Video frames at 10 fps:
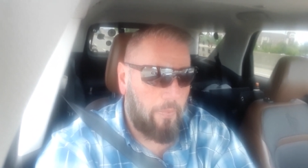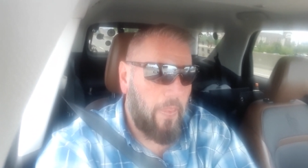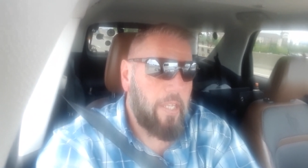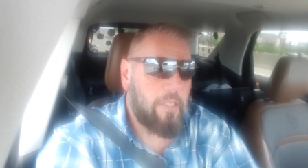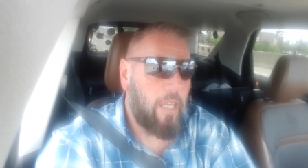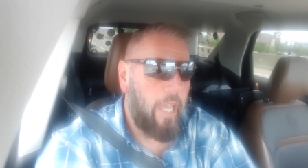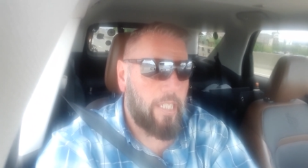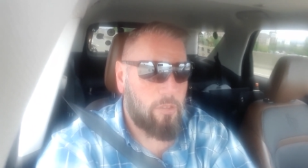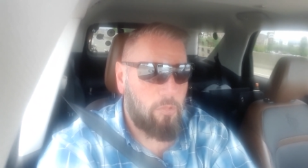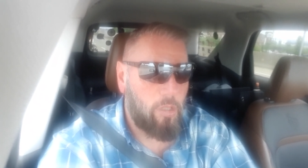think of the
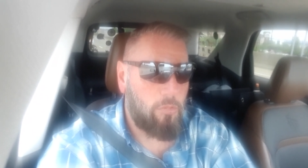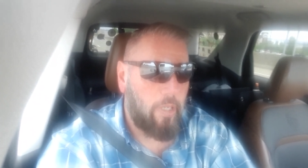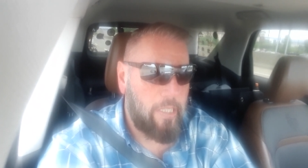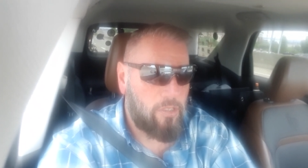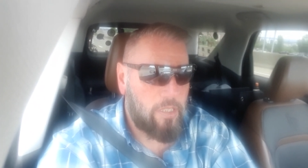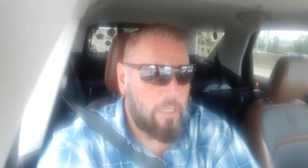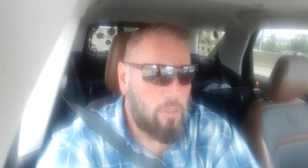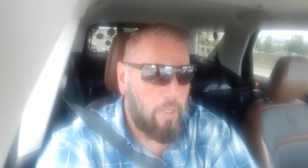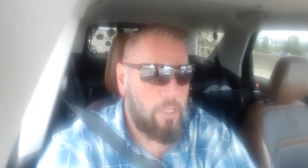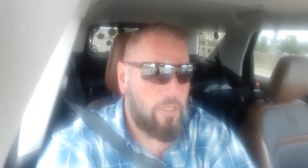last road rage
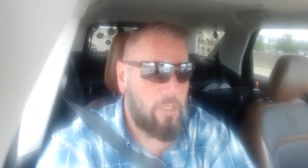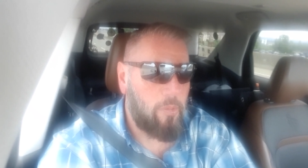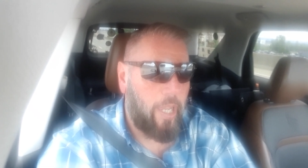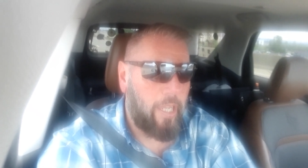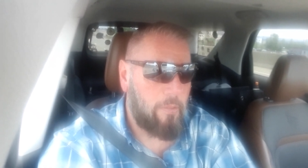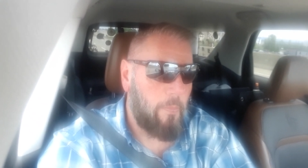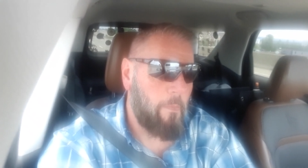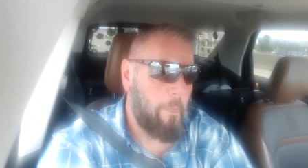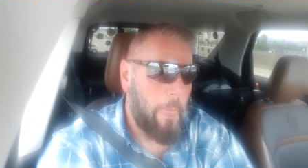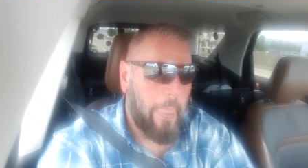situation you had,
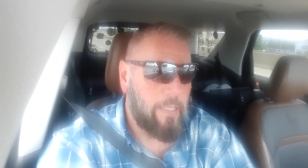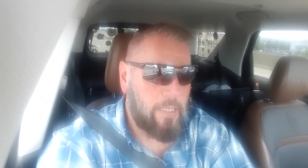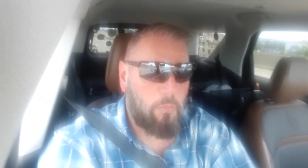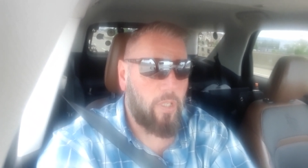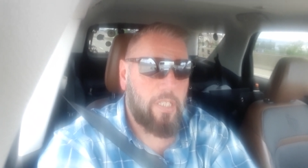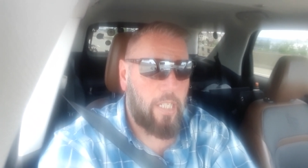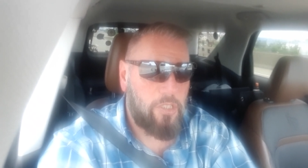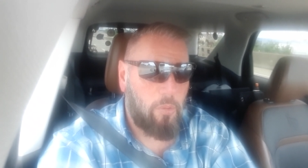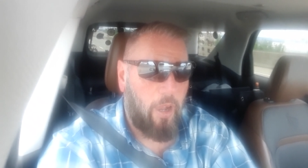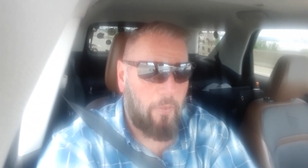someone
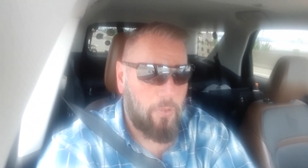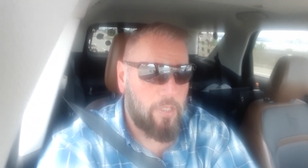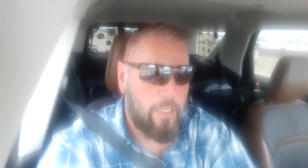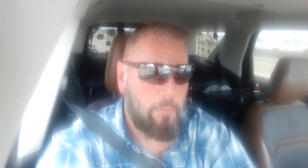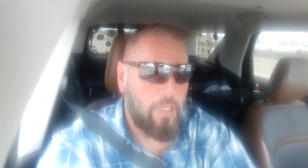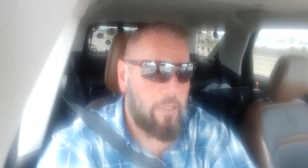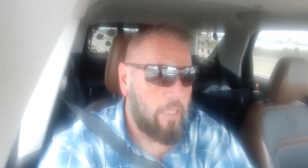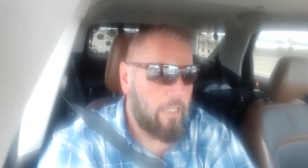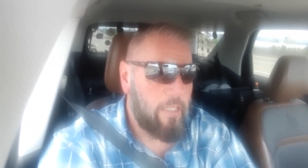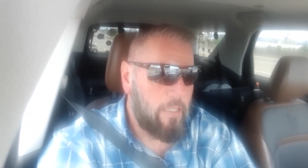cut you off or something.
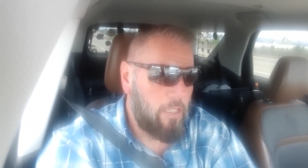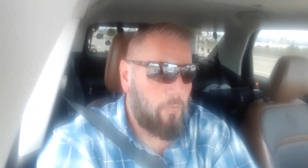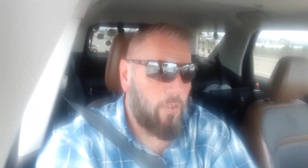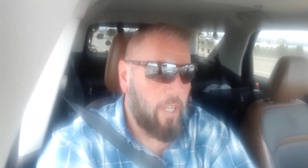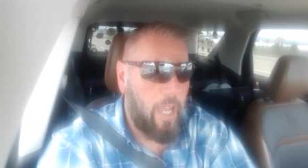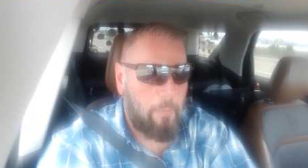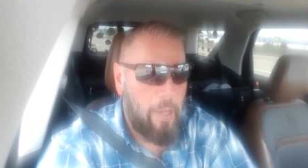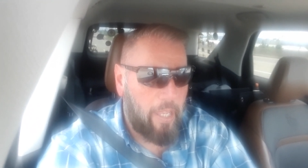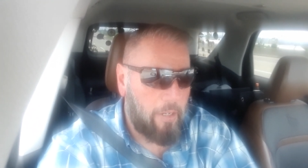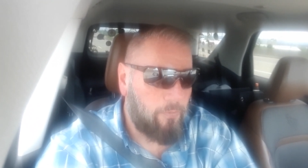You forgot
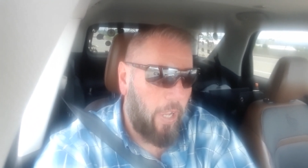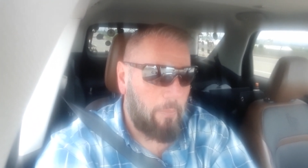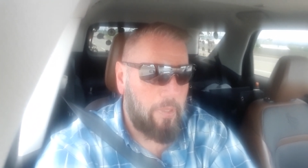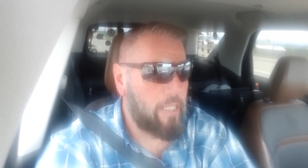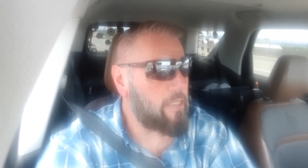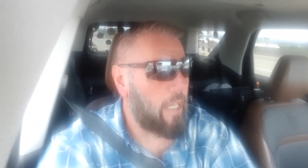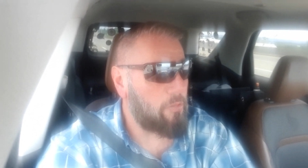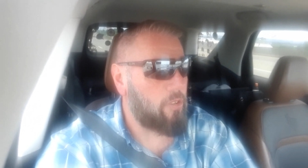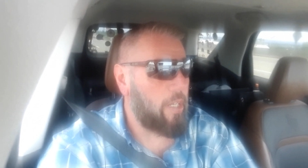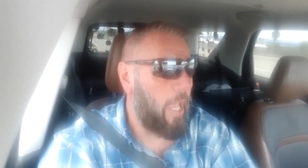about it five minutes
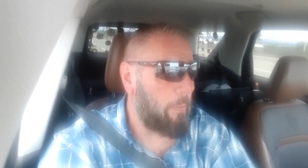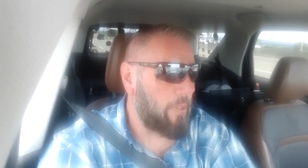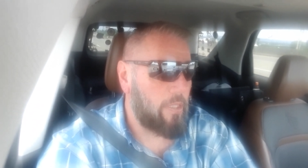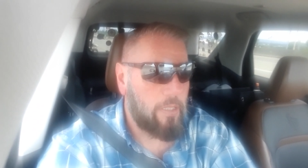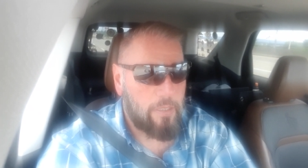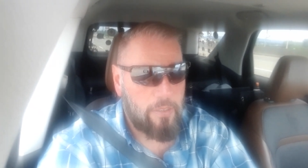after it happened.